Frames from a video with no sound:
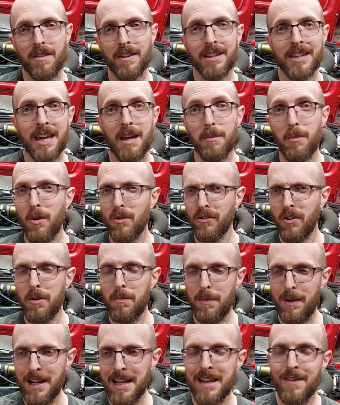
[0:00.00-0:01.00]
of the gearbox, I
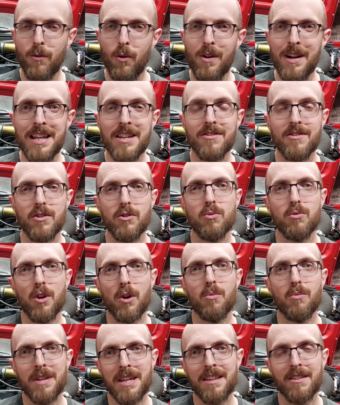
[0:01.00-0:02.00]
believe, or at least you
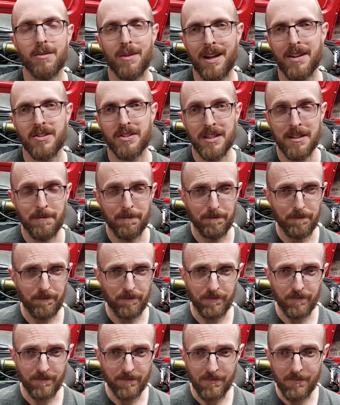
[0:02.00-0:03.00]
don't need to actually,
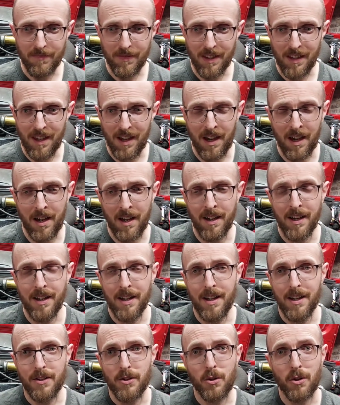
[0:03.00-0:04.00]

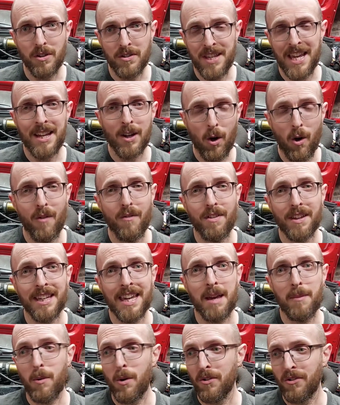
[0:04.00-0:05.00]
you can take off the
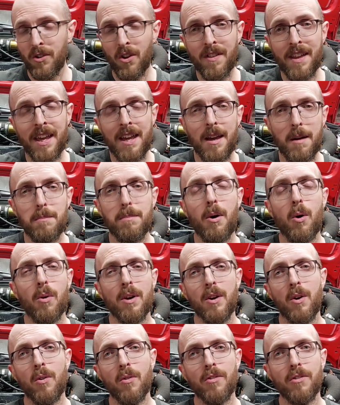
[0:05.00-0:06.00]
gearbox on there and bolt
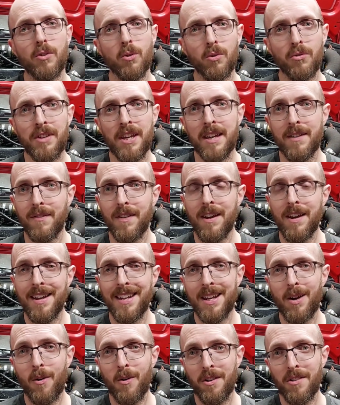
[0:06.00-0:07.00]
it onto your diff.
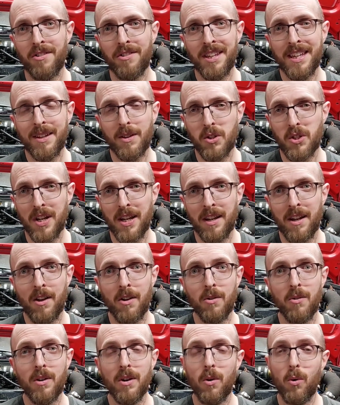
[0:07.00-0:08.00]
Now, on a
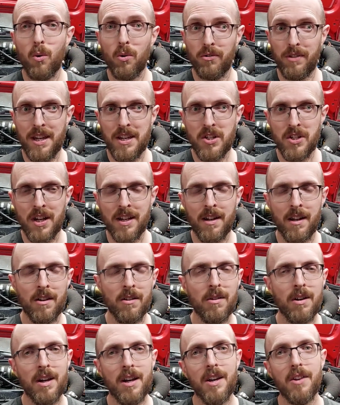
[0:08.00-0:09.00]
Cinquecento or
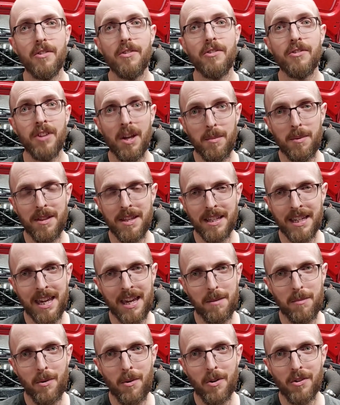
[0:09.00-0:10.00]
Seicento, some of the
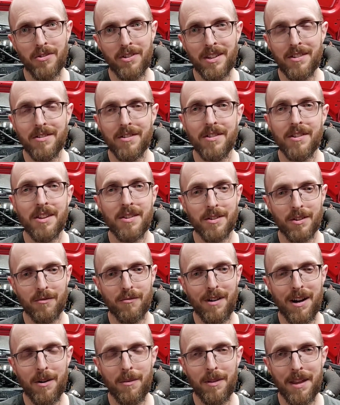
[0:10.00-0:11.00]
gearboxes, the
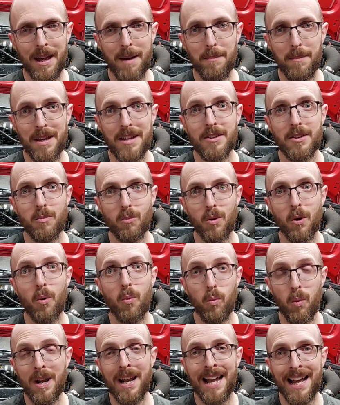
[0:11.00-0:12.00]
crown, that pinion wheel
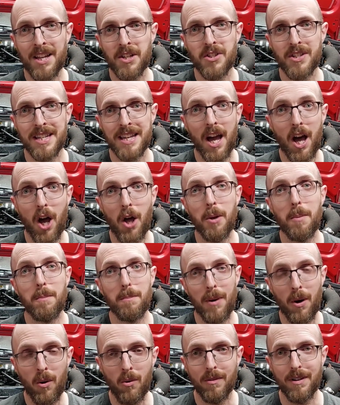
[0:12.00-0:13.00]
will actually
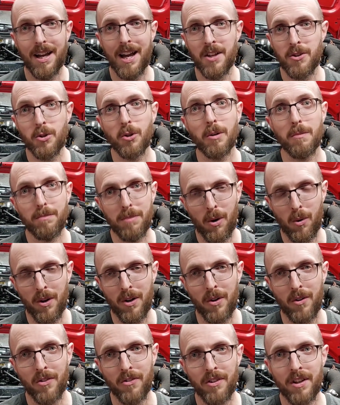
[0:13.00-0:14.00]
unbolt and you can bolt it
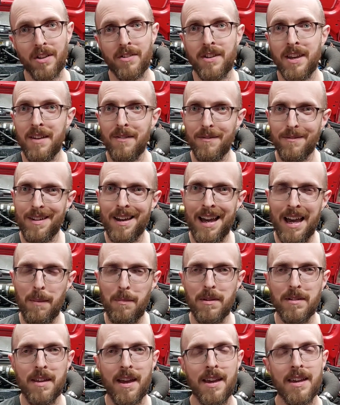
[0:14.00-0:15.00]
onto the diff,
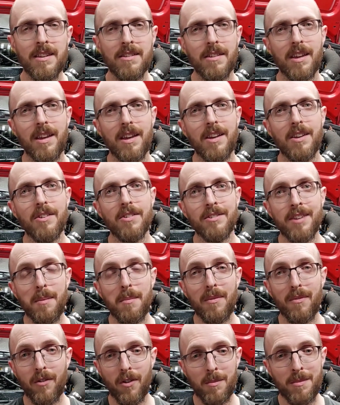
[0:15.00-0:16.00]
happy days. Some
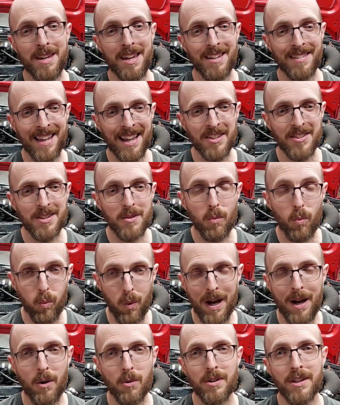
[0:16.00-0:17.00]
of them is actually
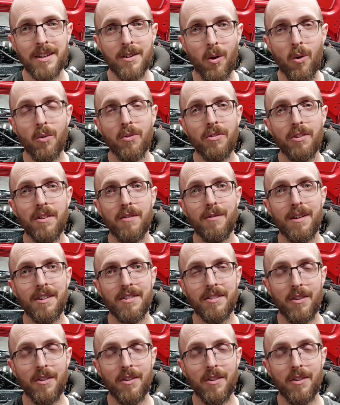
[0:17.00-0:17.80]
welded onto the